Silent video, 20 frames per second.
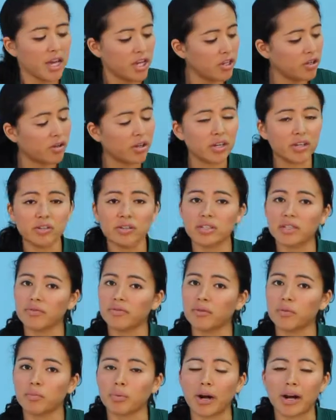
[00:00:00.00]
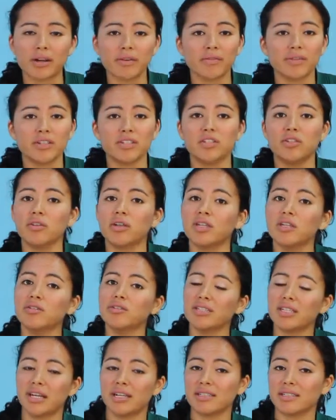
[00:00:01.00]
You can use it for breakfast, you can
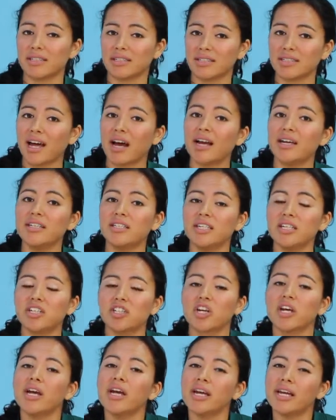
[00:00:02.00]
use it as a side dish.